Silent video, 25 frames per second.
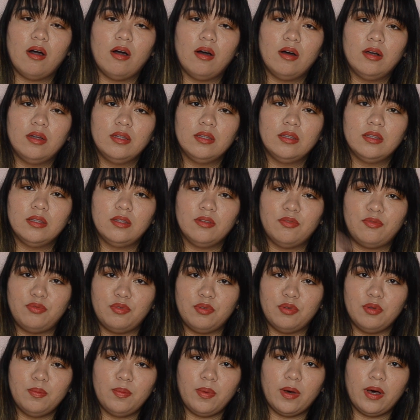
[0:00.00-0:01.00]
on the
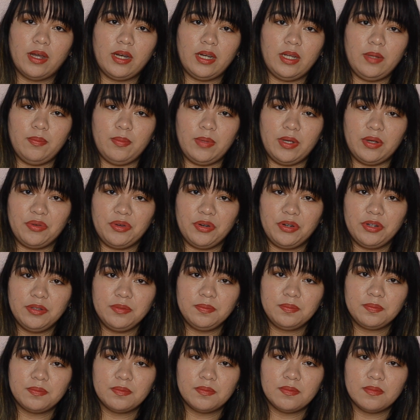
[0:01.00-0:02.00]
full body mirror,
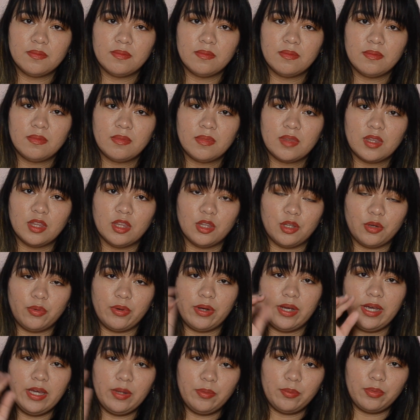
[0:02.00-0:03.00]
there
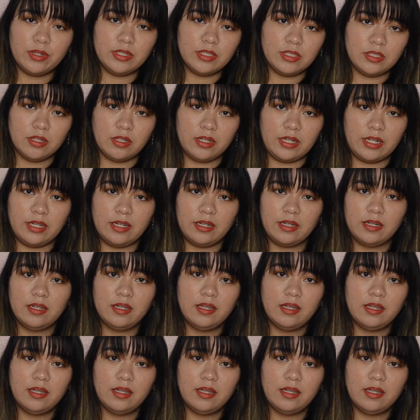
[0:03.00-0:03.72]
were handprints on it.